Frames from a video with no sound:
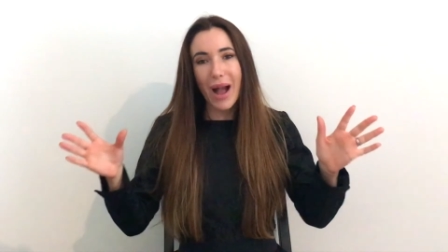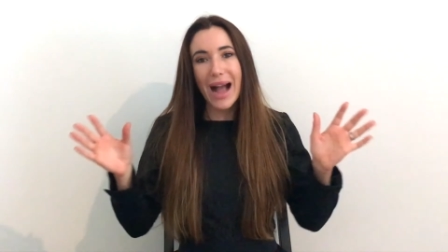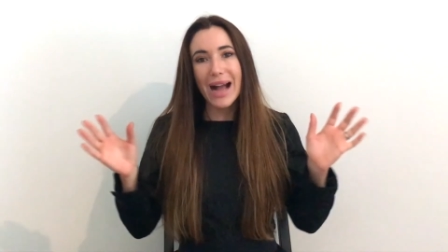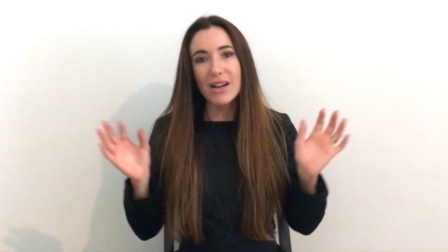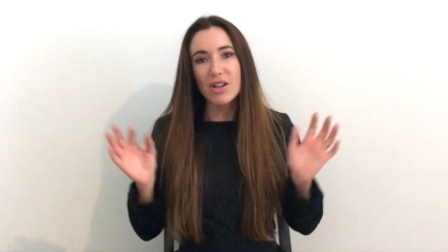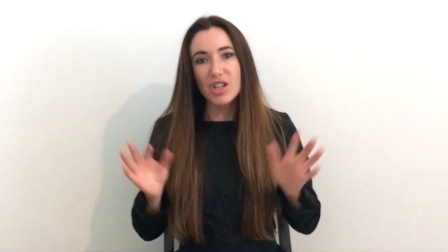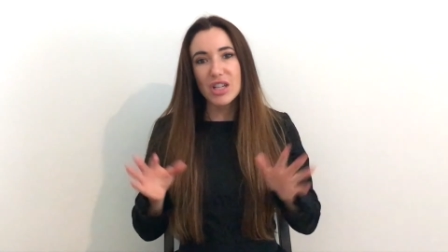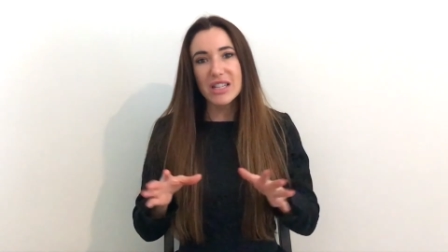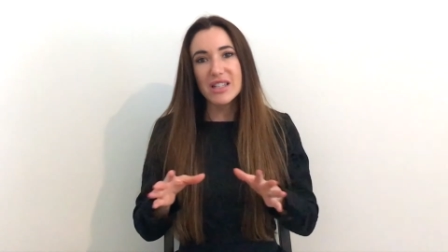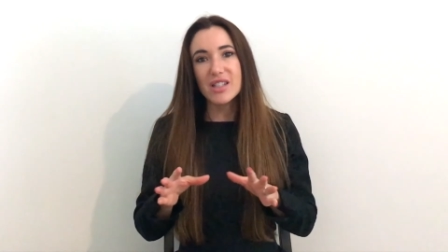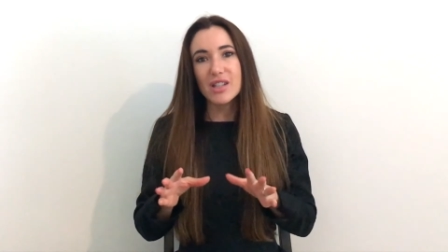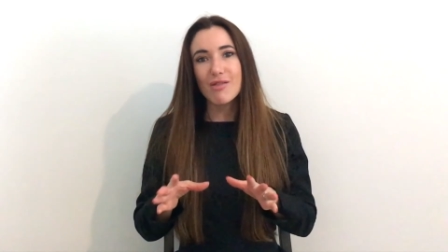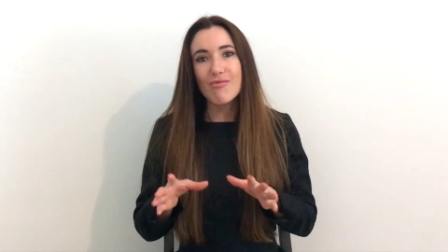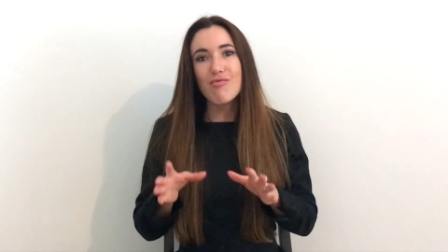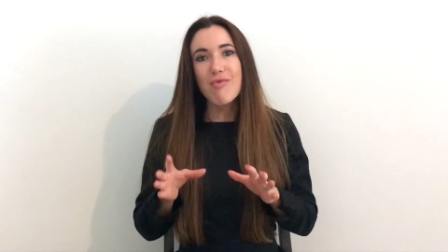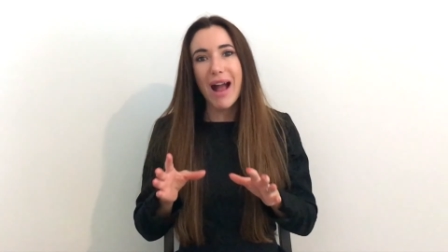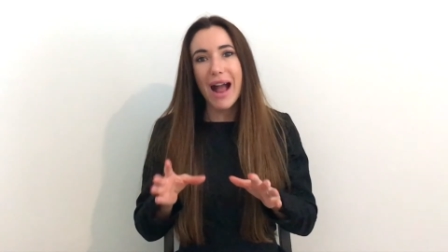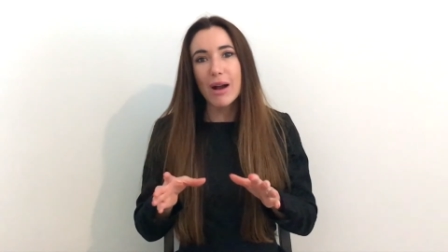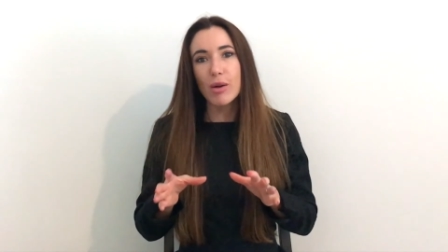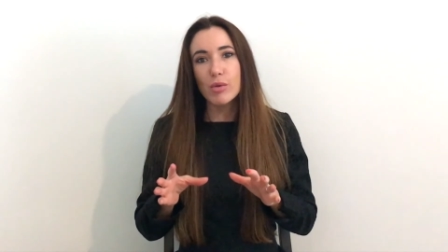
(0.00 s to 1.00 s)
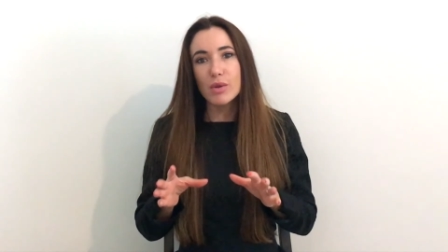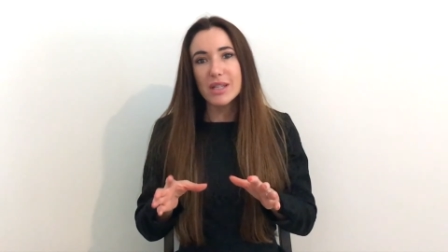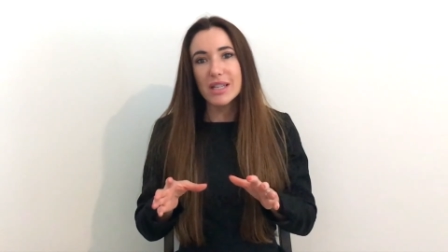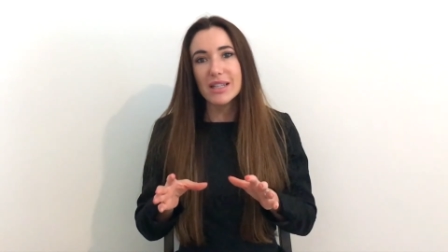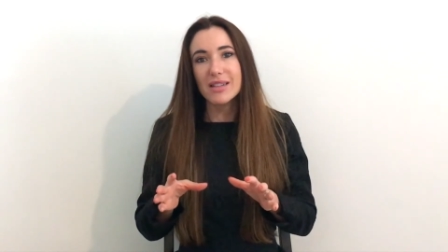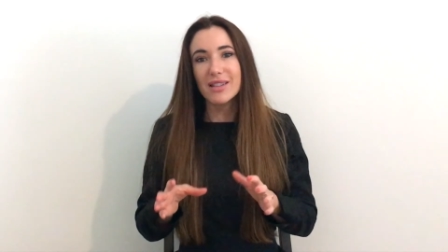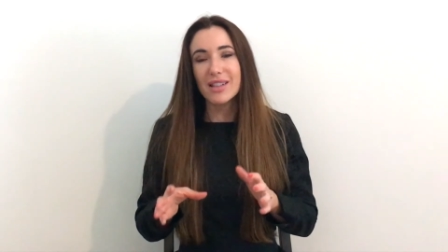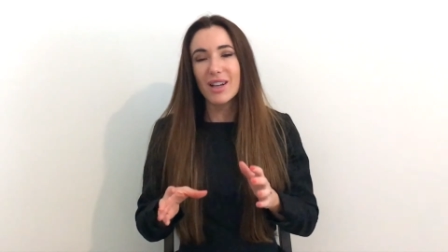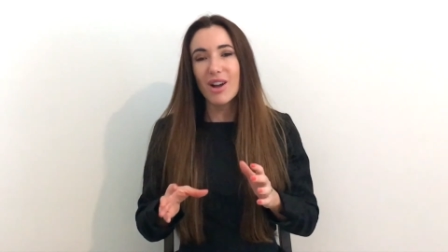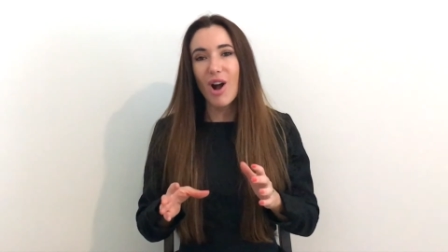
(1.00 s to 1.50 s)
actually
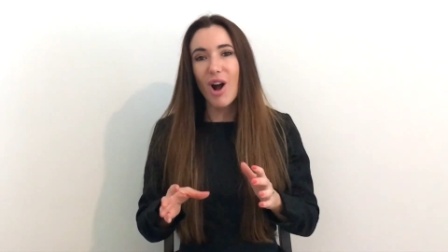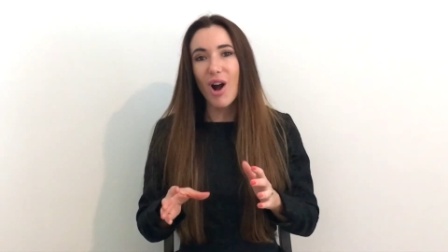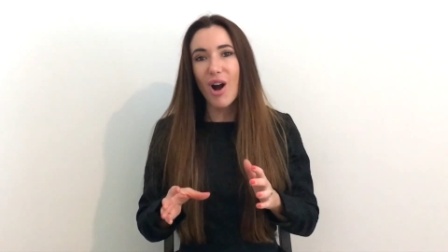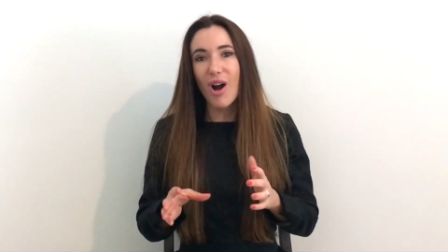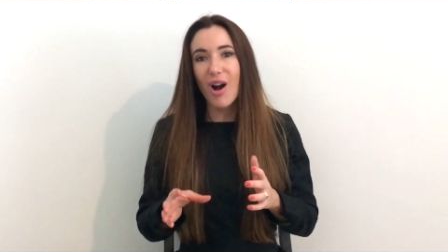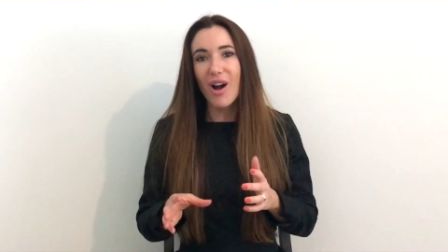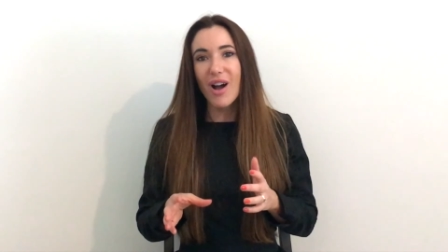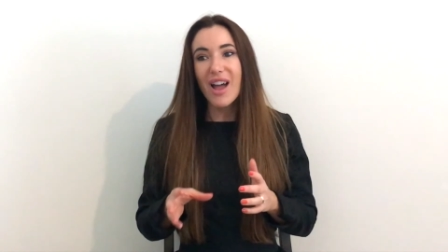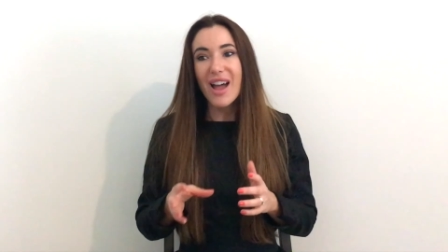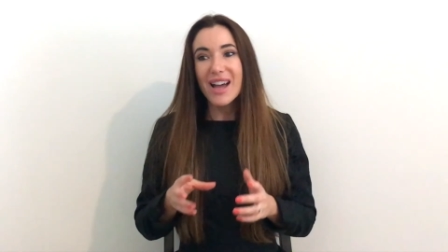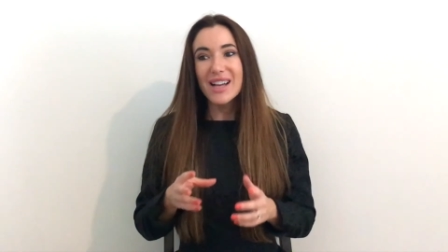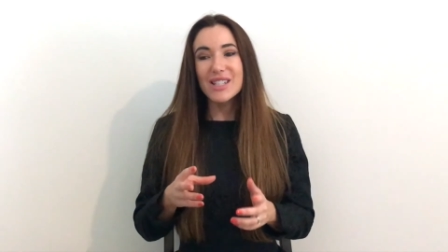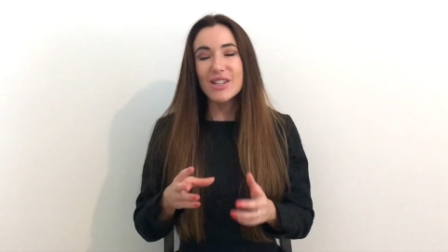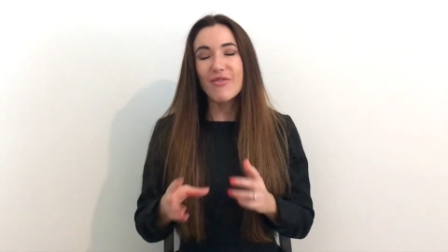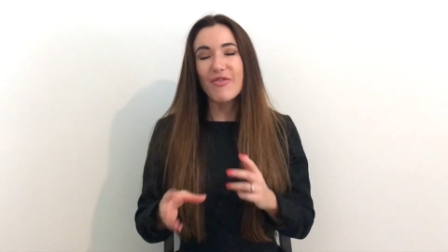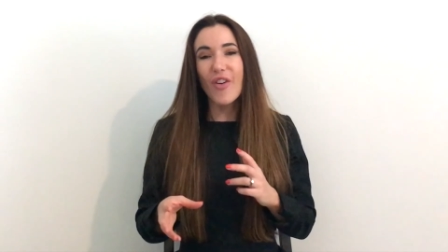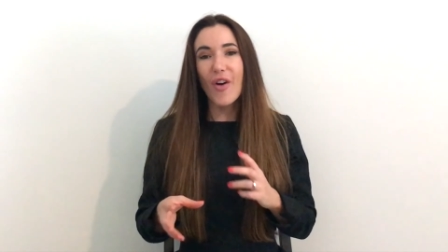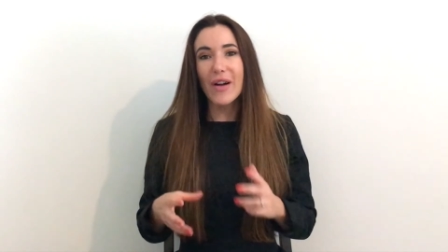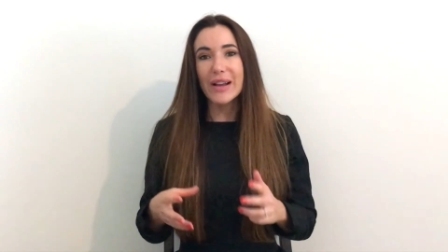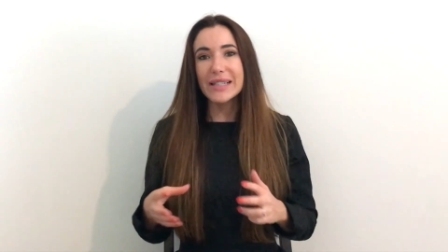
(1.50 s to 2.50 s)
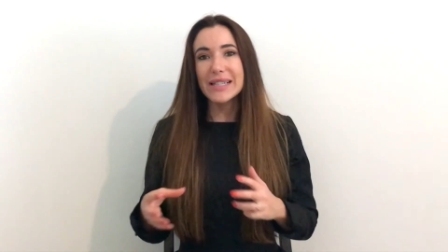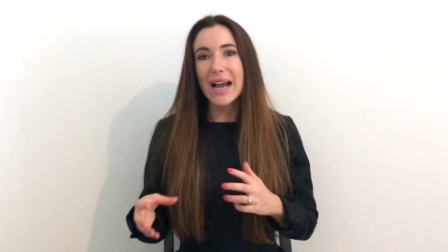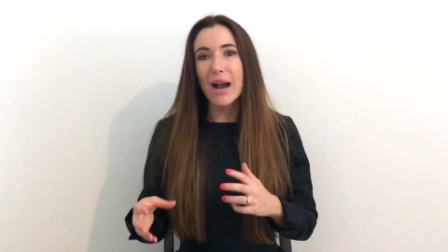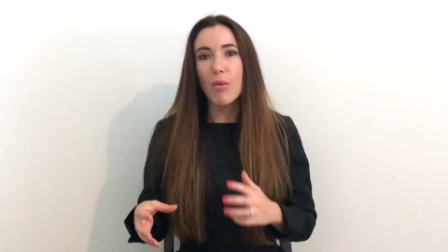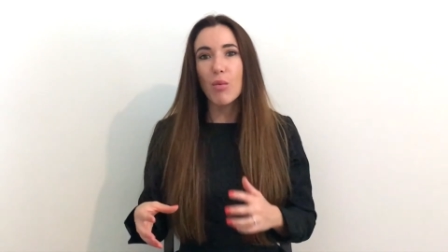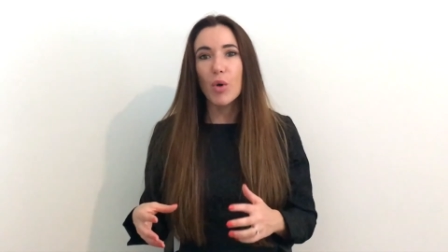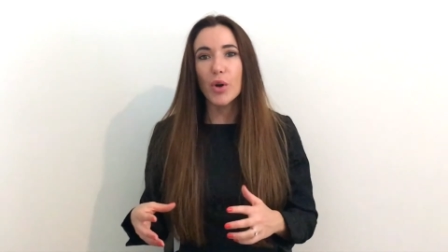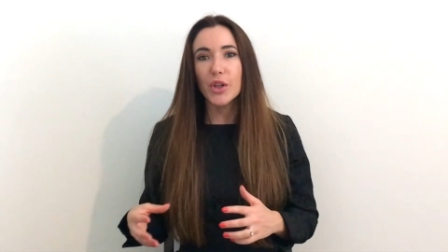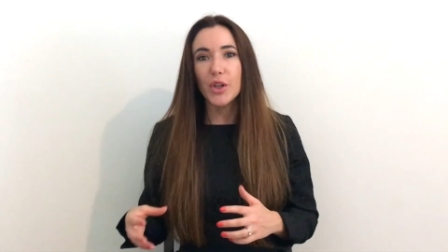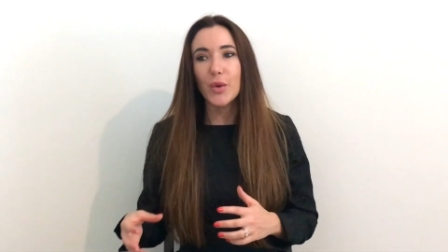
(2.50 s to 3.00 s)
surrounded the car to find
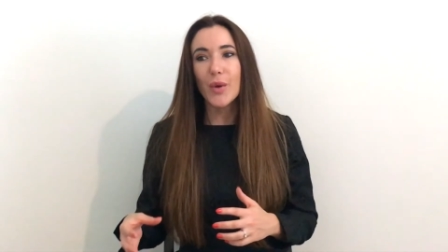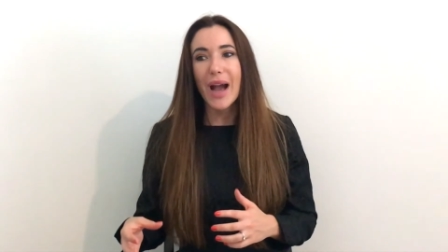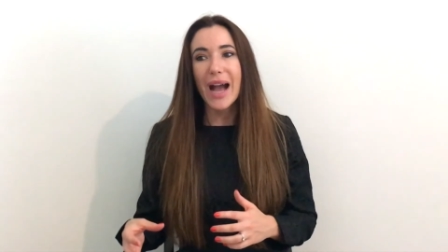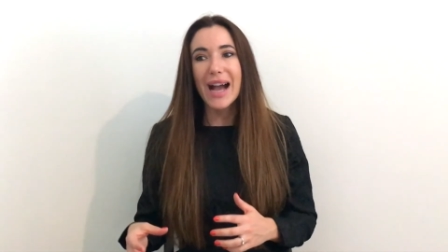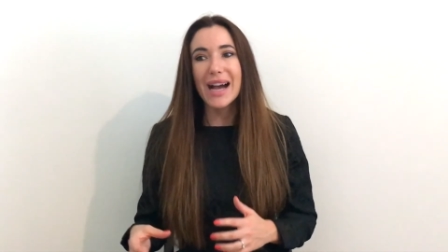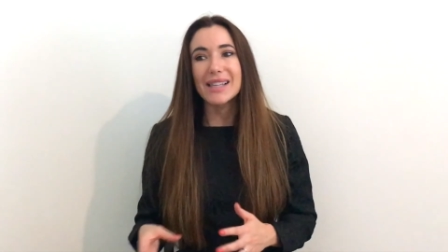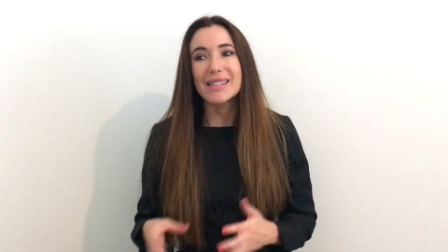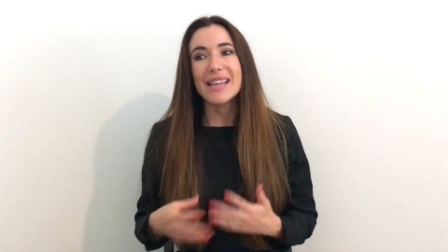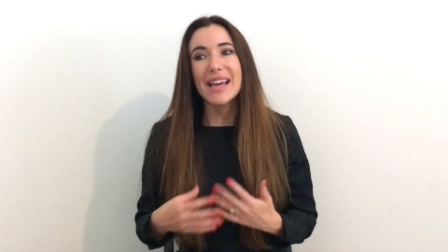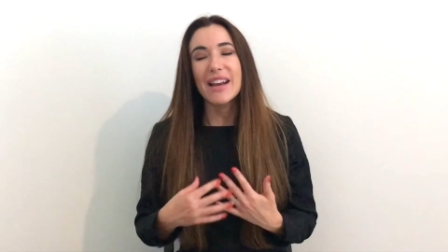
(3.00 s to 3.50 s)
out what you had,